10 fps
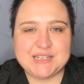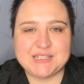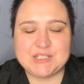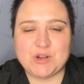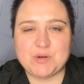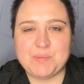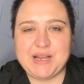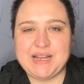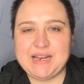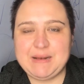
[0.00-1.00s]

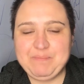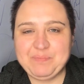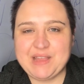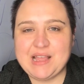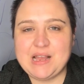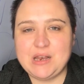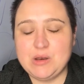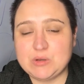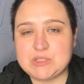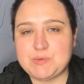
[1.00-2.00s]
stockpile
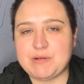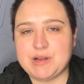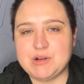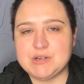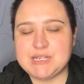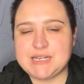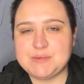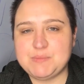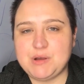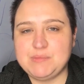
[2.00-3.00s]
looks very good at the
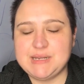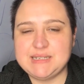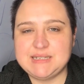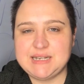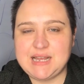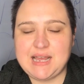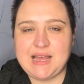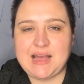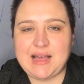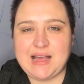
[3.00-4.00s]
moment.
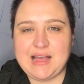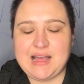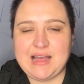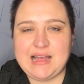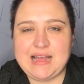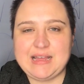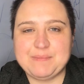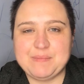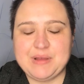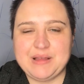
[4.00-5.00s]

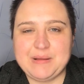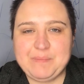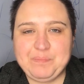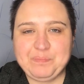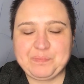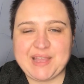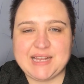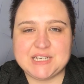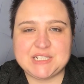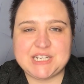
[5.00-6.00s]
I'm
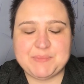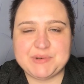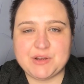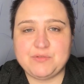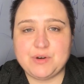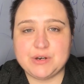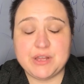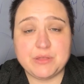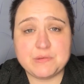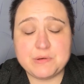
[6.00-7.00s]
at chapter
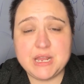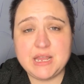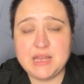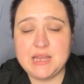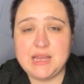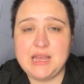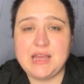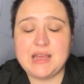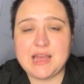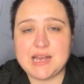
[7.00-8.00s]
43,
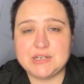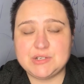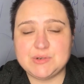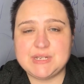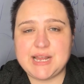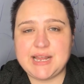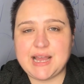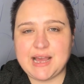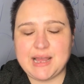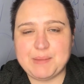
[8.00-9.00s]
and today
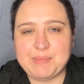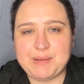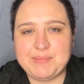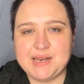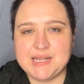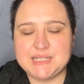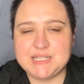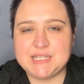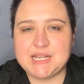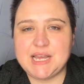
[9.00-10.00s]
I
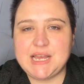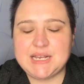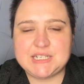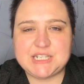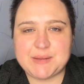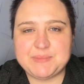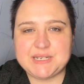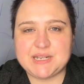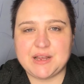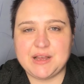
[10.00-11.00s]
published
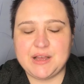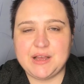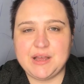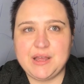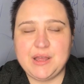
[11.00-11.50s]
chapter